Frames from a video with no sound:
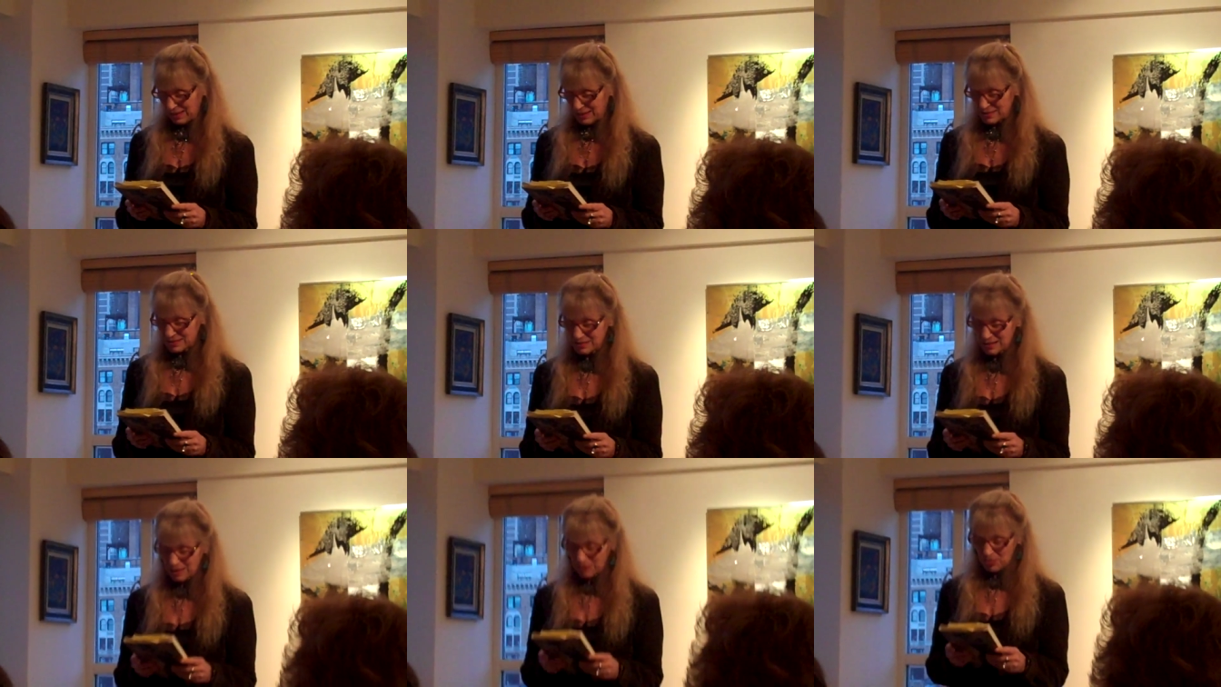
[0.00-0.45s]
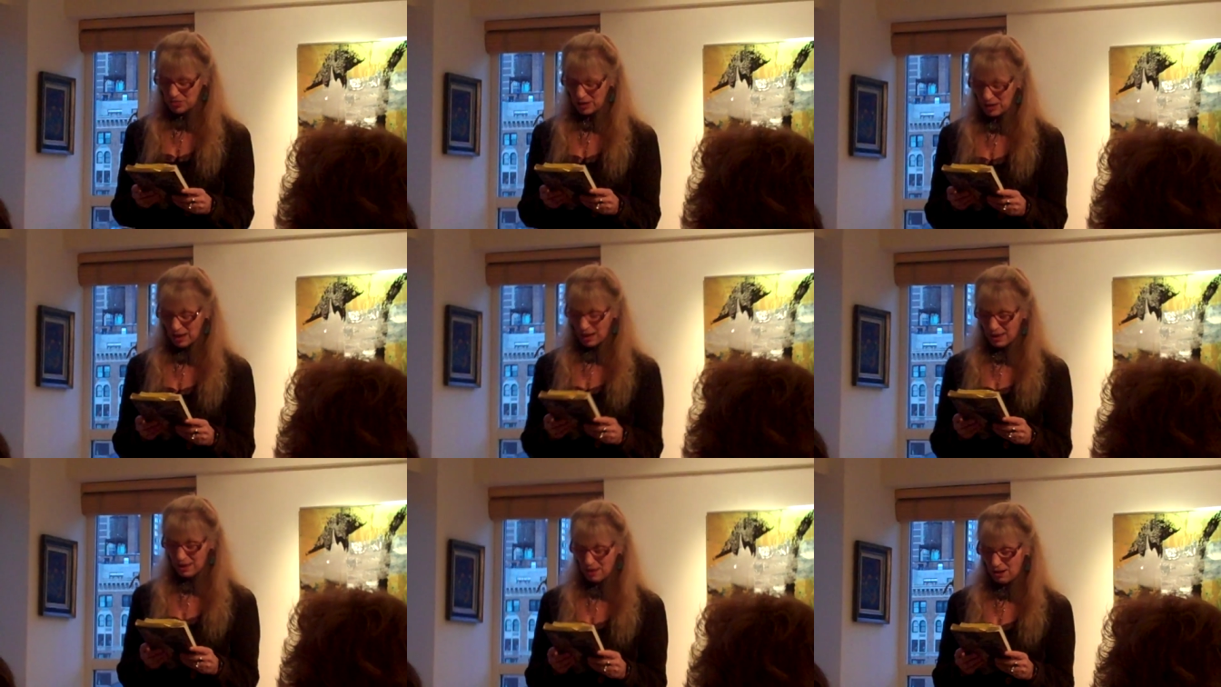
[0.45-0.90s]
said that
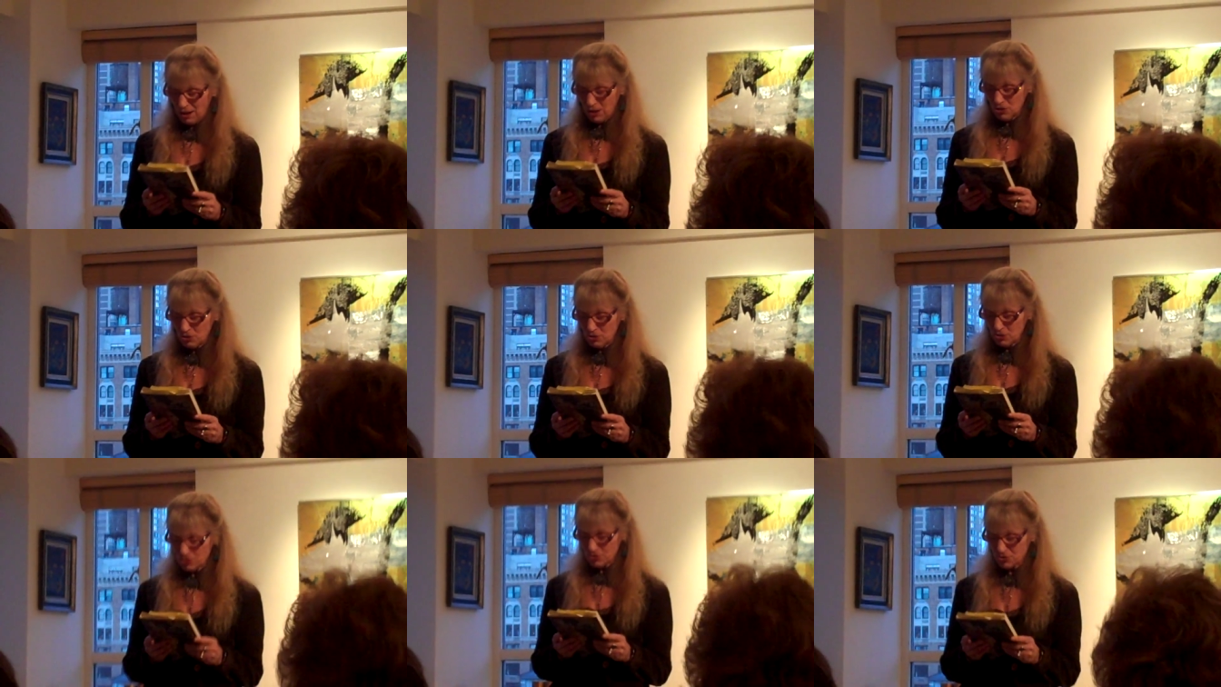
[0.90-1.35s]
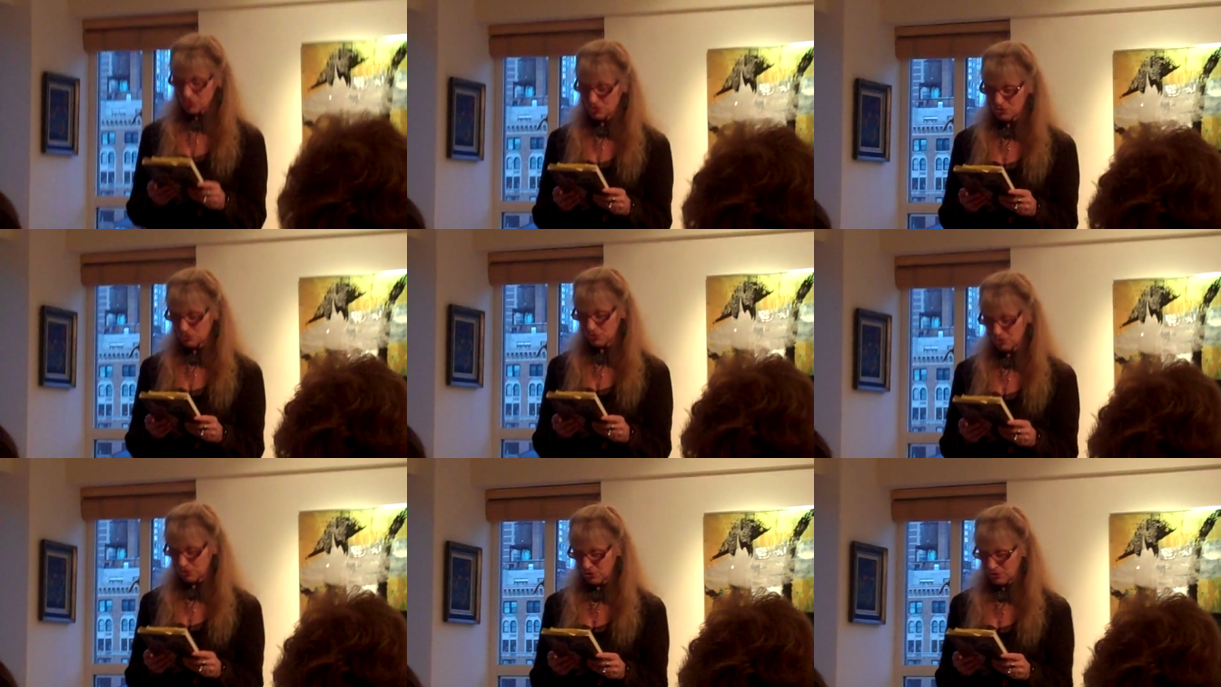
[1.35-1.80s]
I
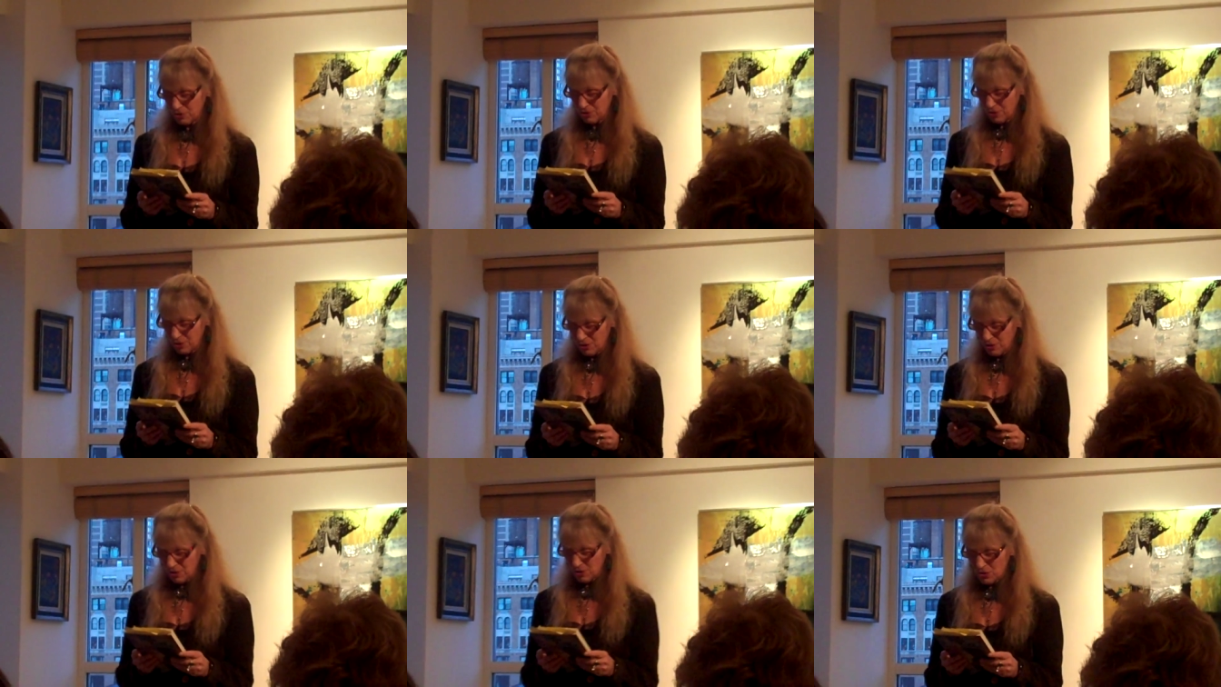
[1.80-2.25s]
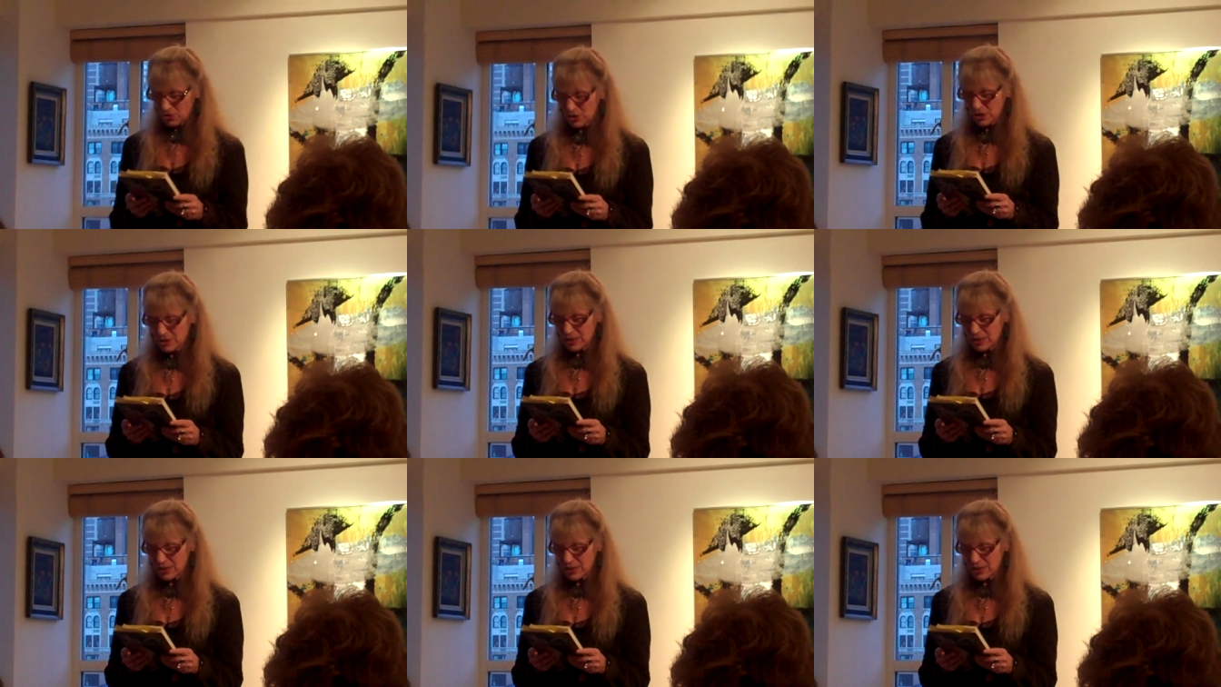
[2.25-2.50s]
understood the